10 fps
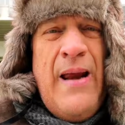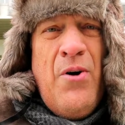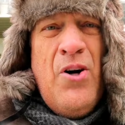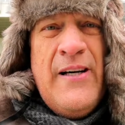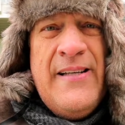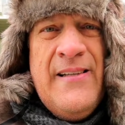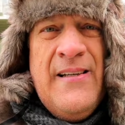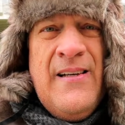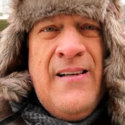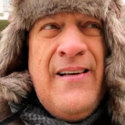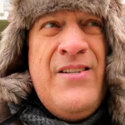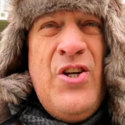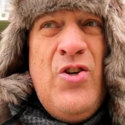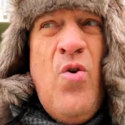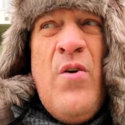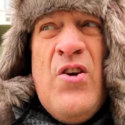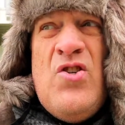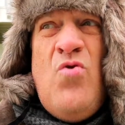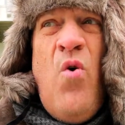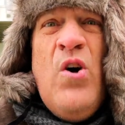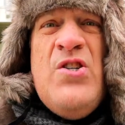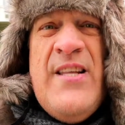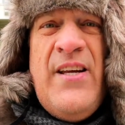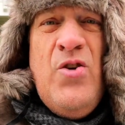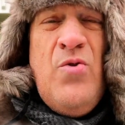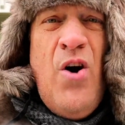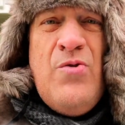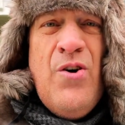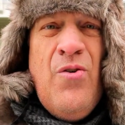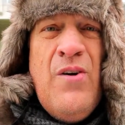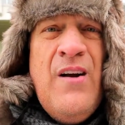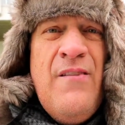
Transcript: neighborhood, into the stores that you go to.